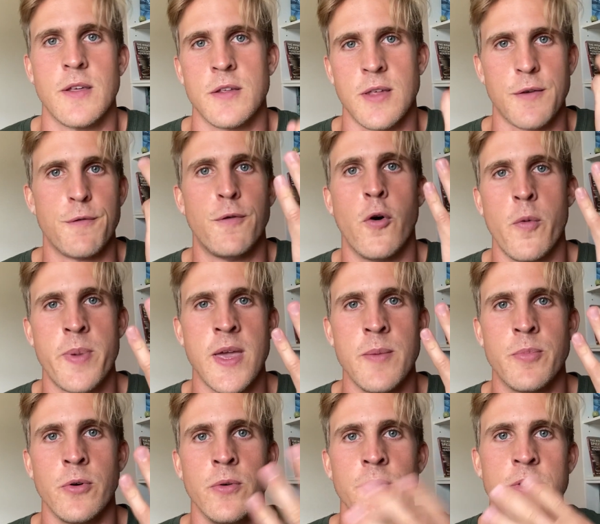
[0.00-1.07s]
there's like four
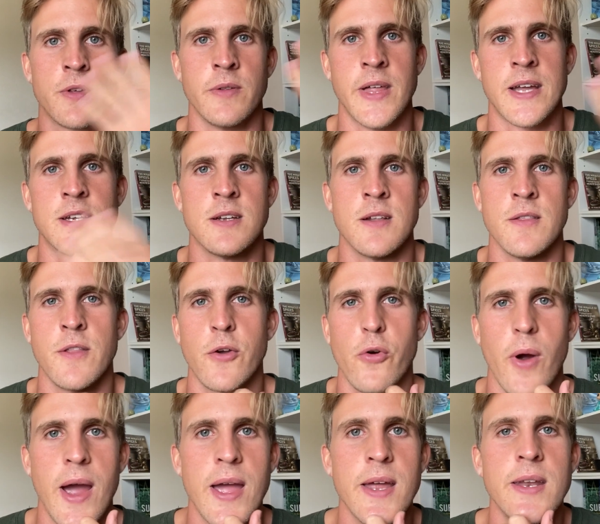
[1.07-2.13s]
people selected in the
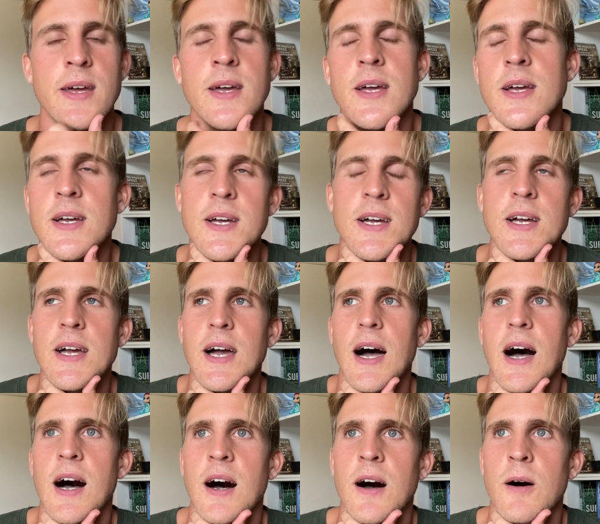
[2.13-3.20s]
grade
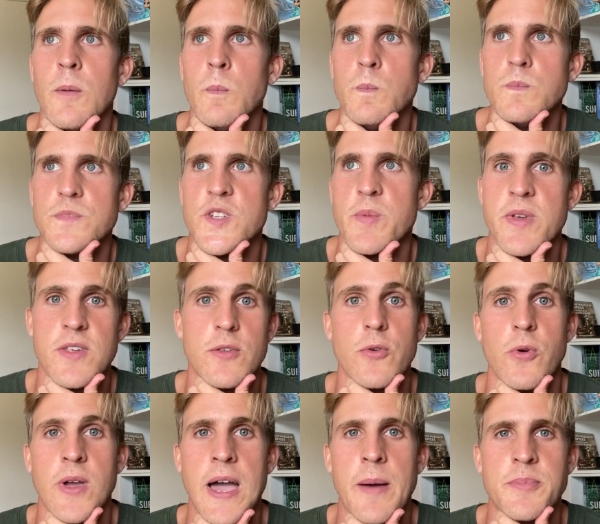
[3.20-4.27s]
to be
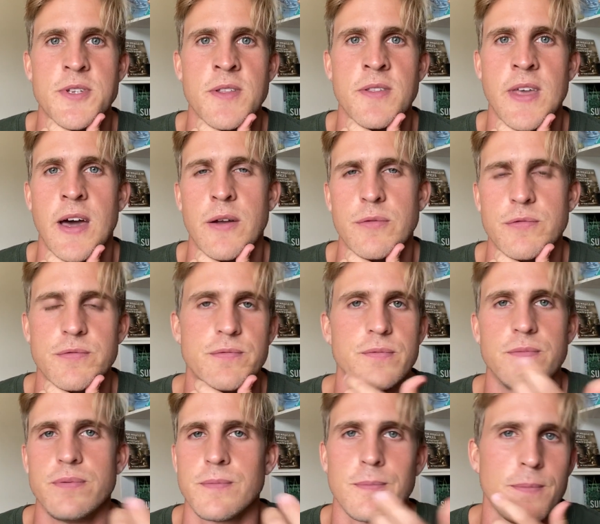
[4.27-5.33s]
school captains out of
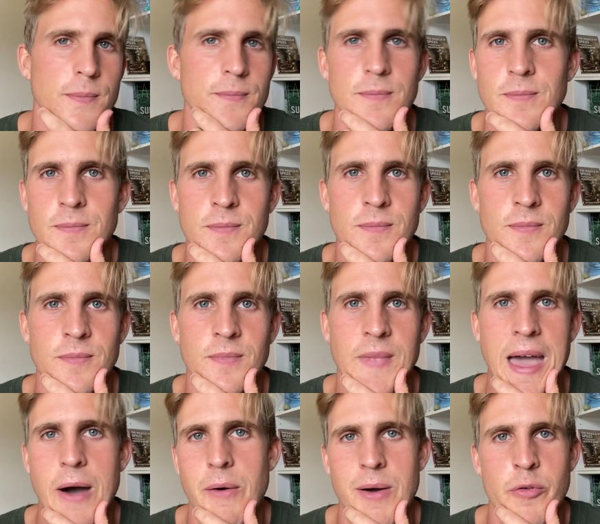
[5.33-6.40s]

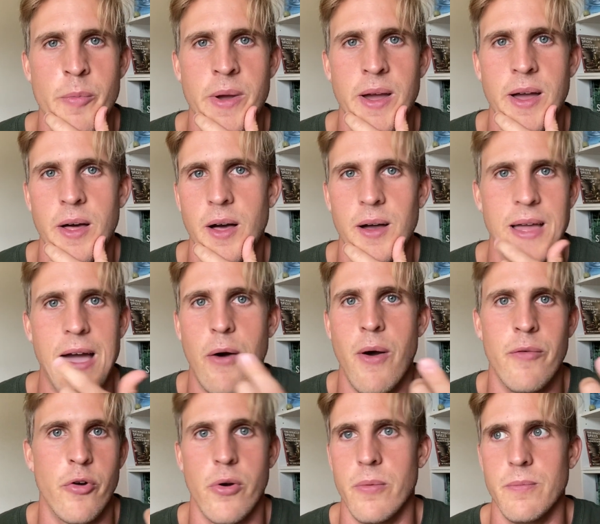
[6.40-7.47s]

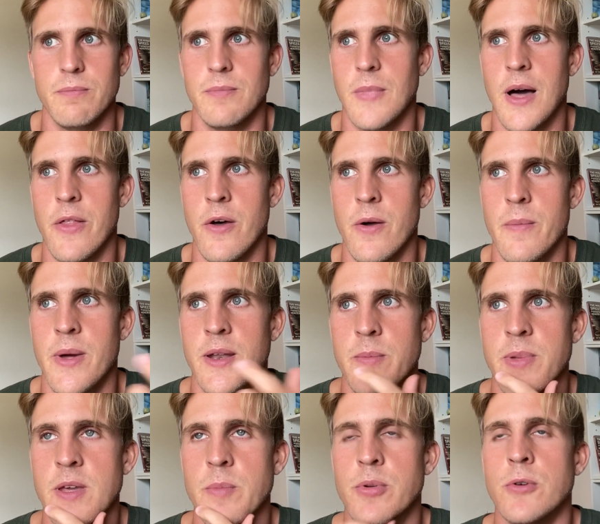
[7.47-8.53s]
however other many
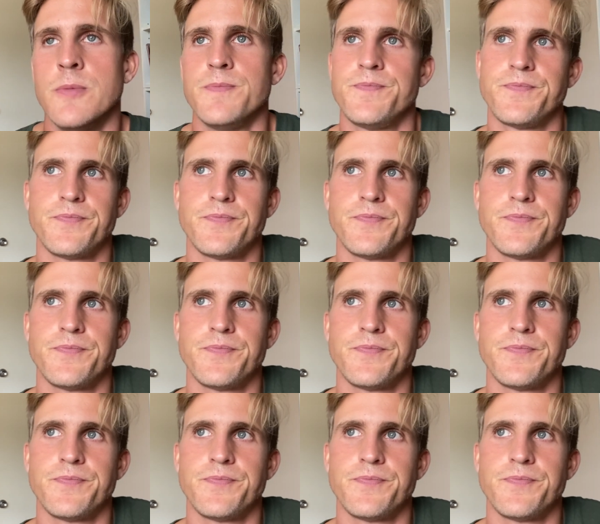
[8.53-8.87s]
people.